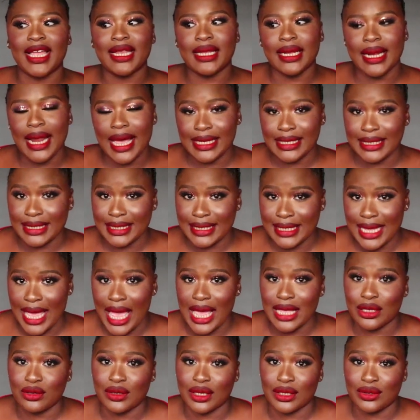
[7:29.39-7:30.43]
the next
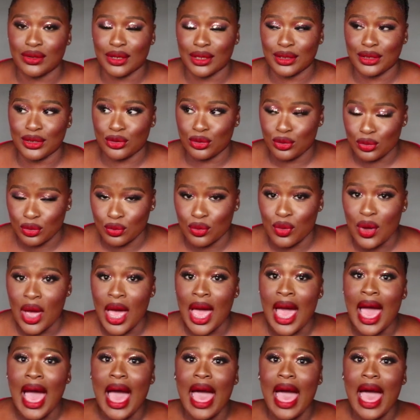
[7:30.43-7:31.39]
year, 2022,